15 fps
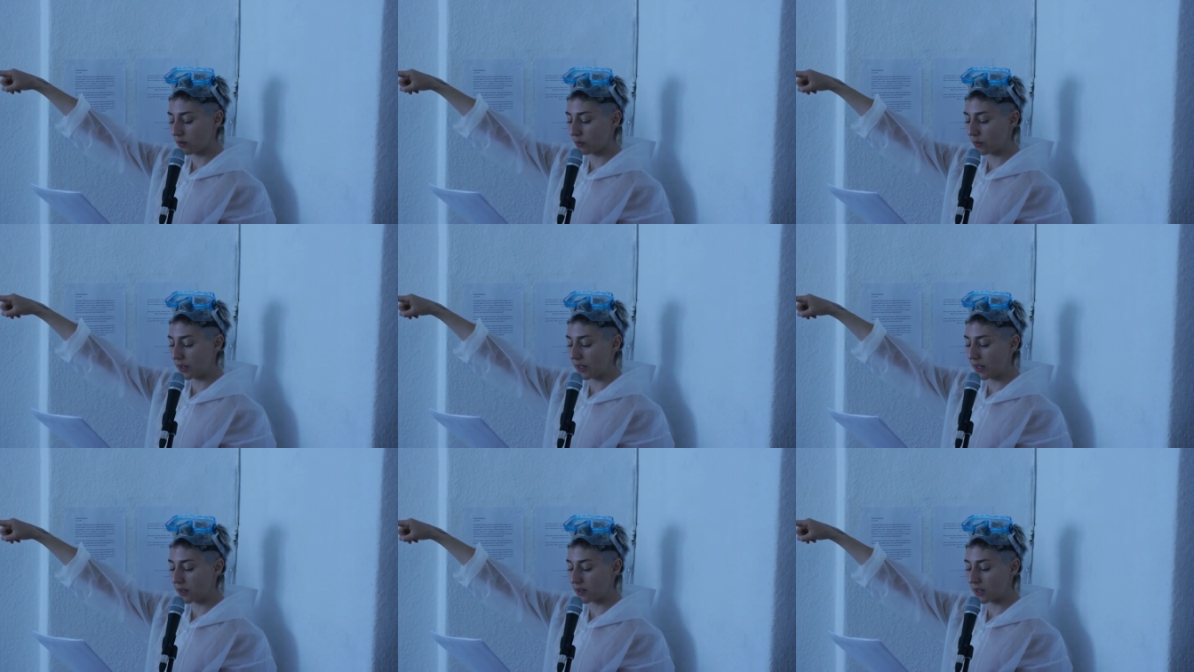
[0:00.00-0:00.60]
We
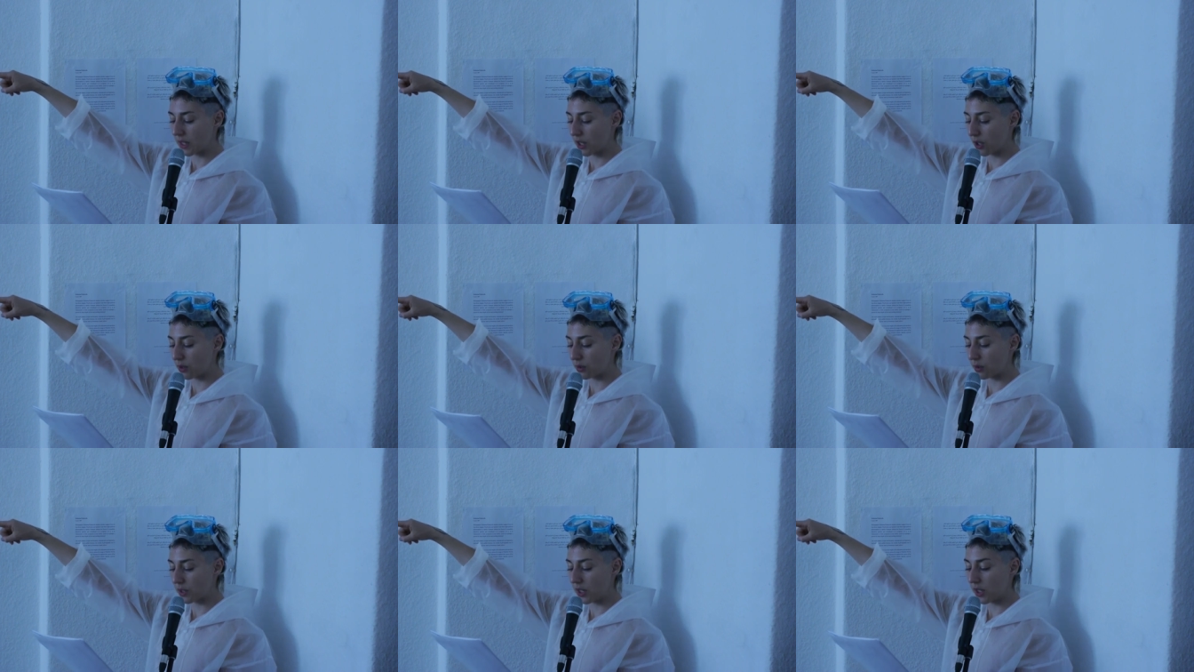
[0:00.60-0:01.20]
need
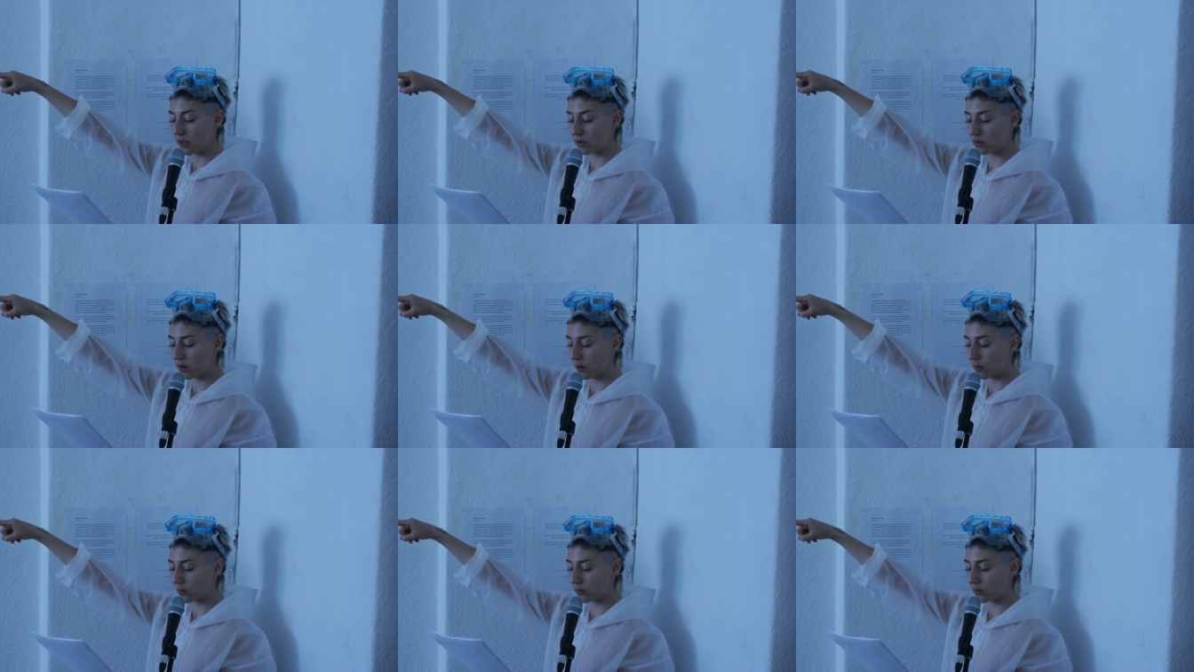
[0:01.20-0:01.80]
security and
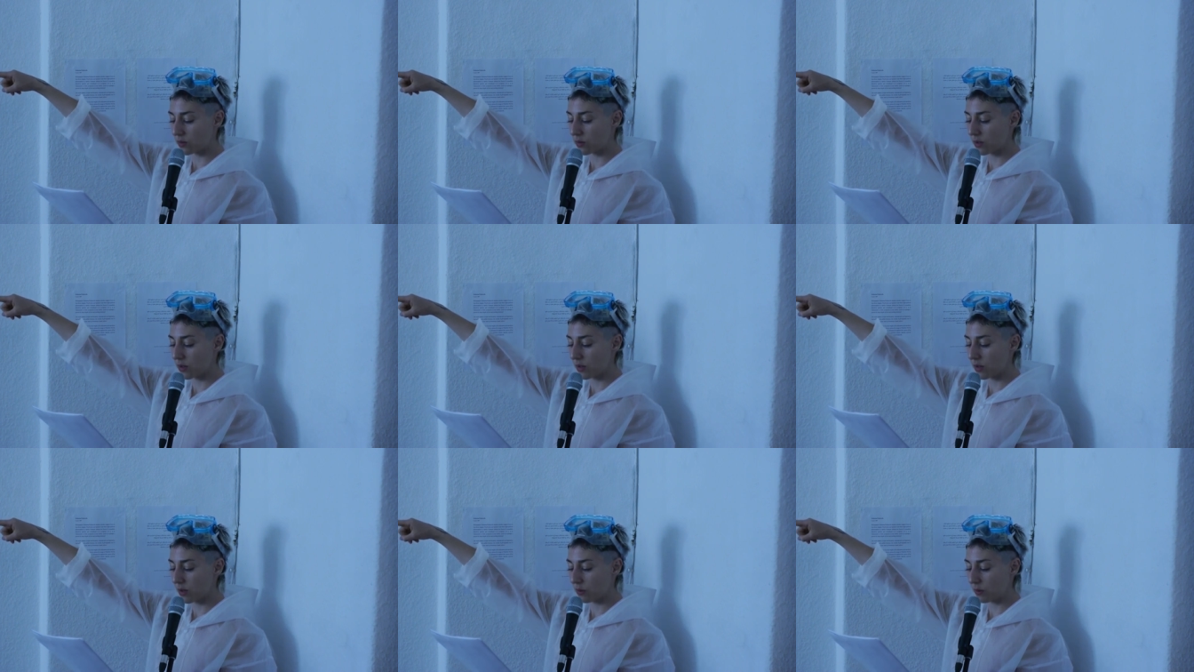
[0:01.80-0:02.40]
drones.
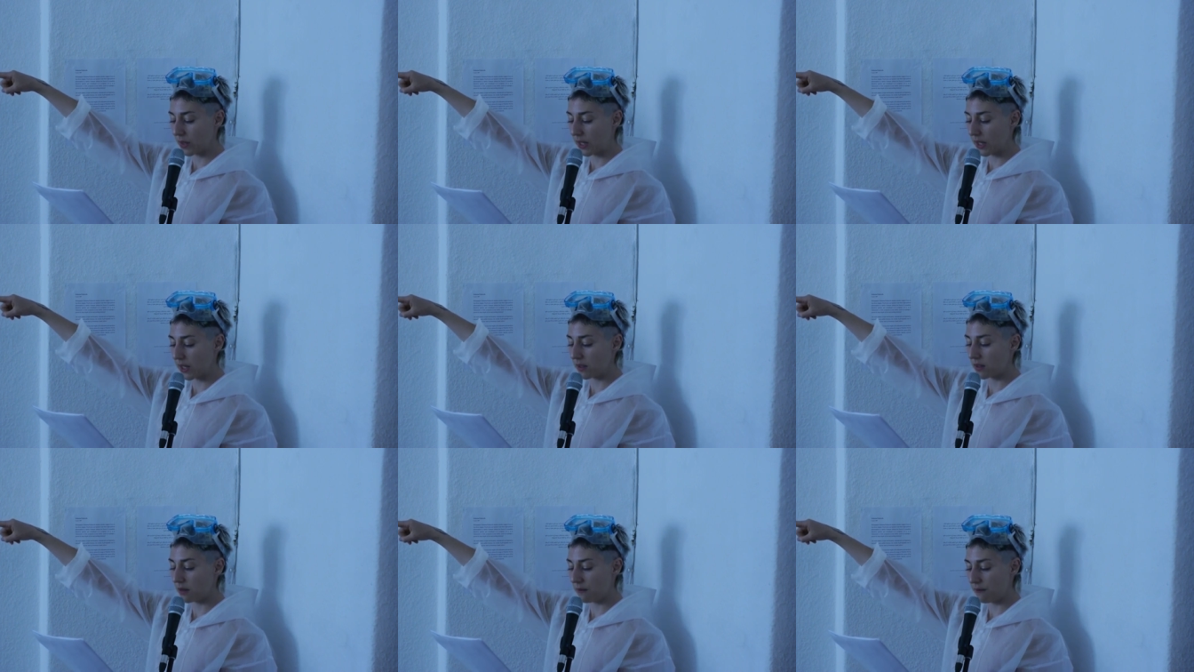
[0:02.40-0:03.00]
We
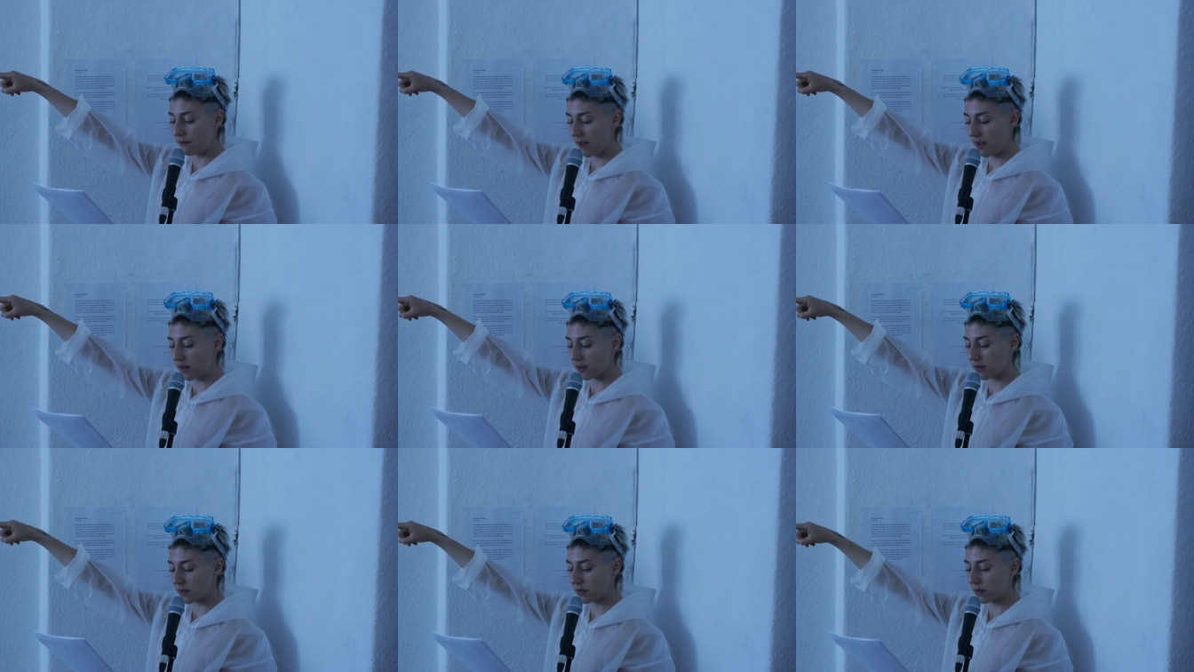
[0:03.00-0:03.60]
need
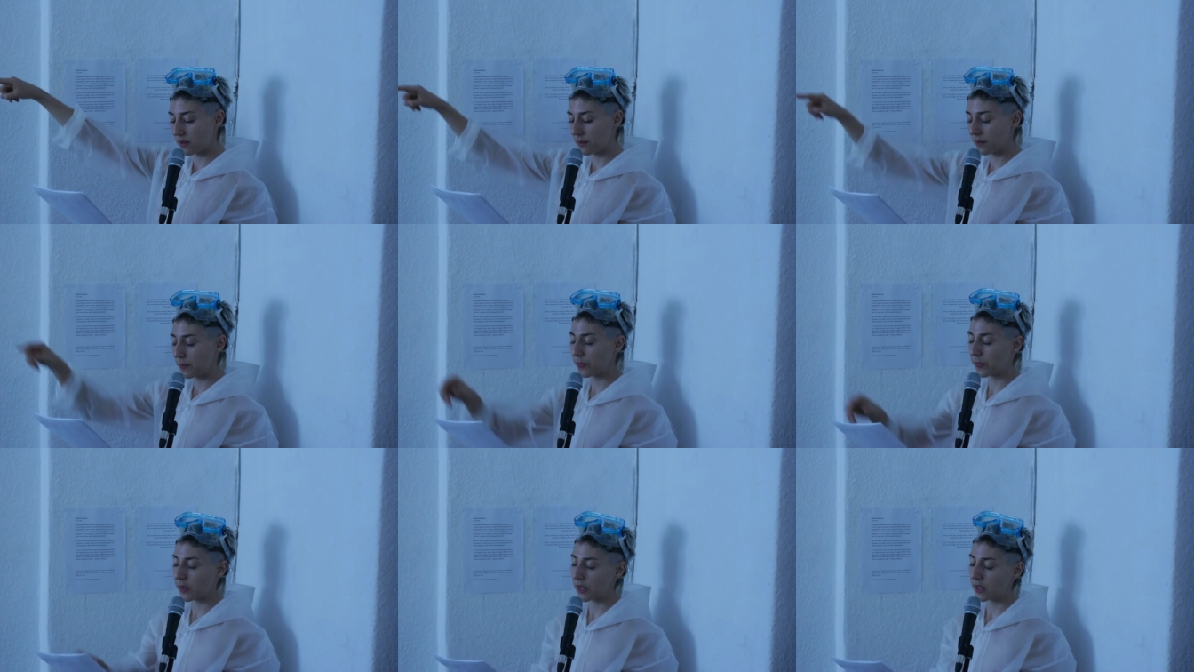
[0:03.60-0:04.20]
defense,
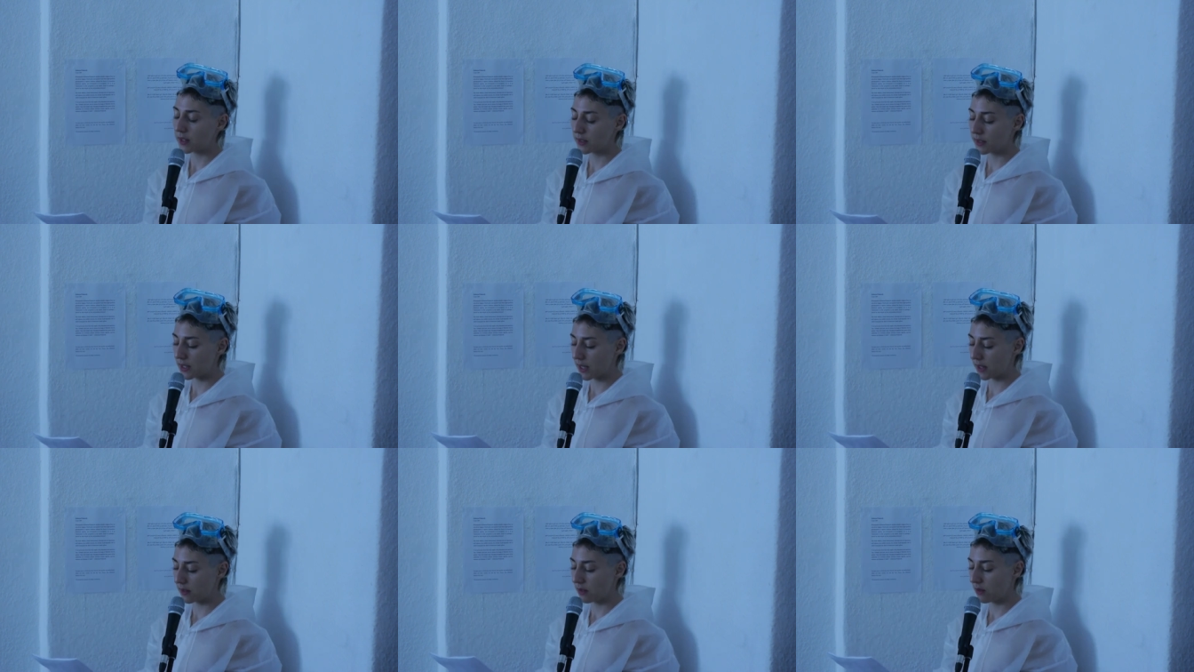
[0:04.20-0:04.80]

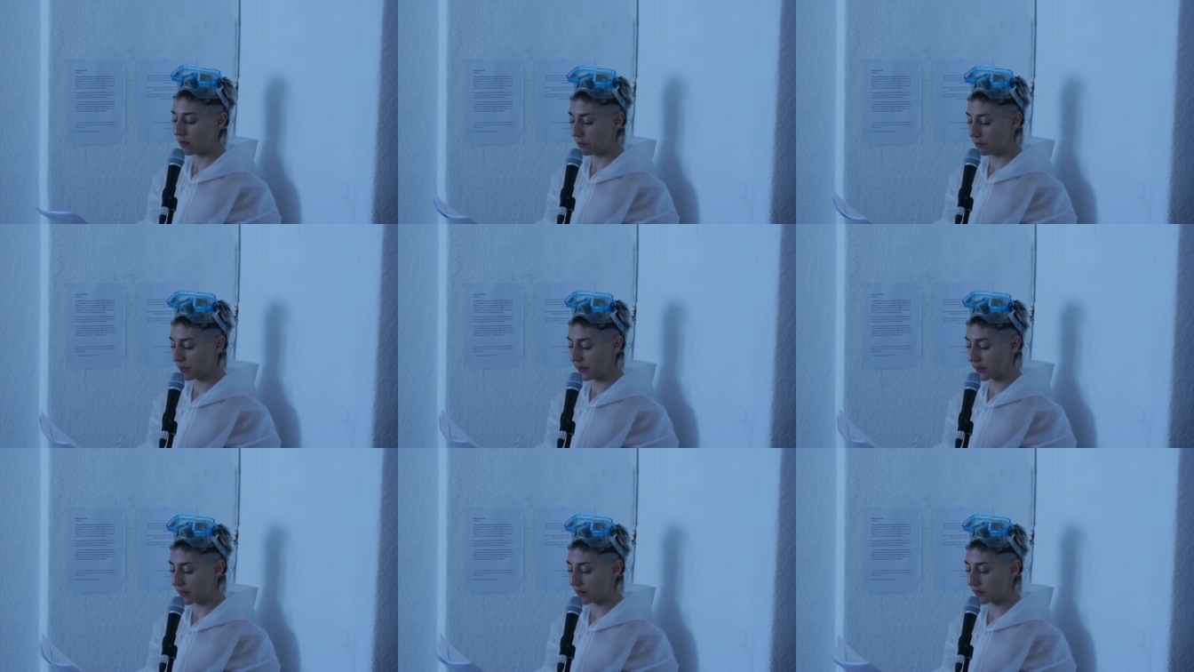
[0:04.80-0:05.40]
said the
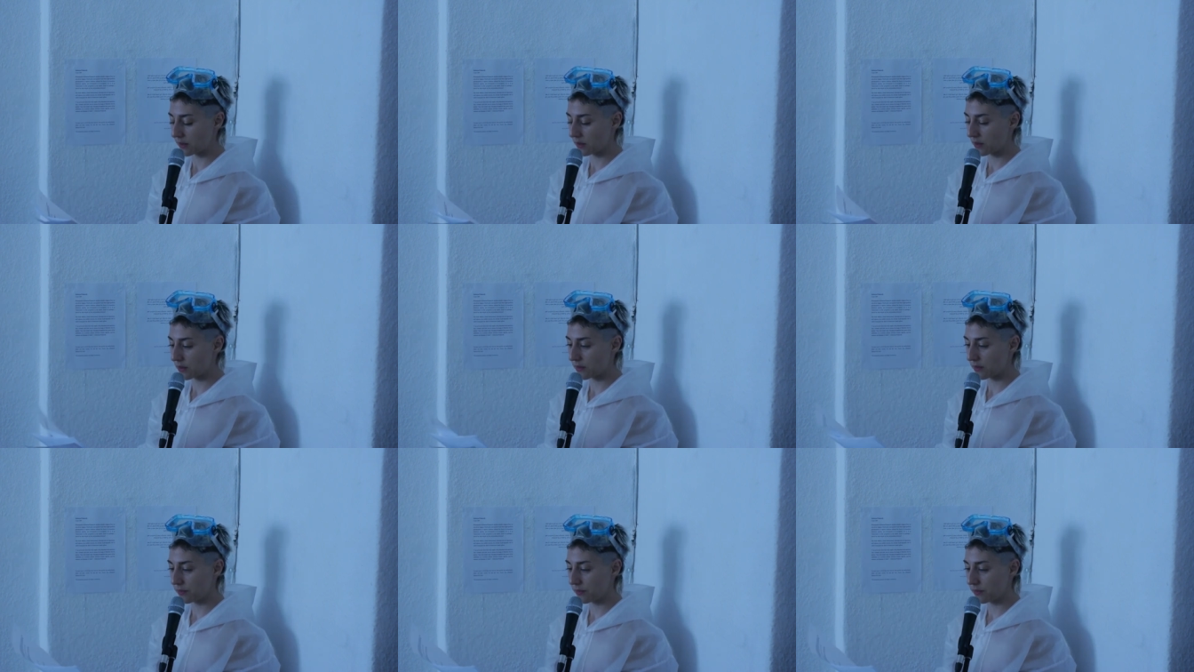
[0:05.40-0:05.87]
president.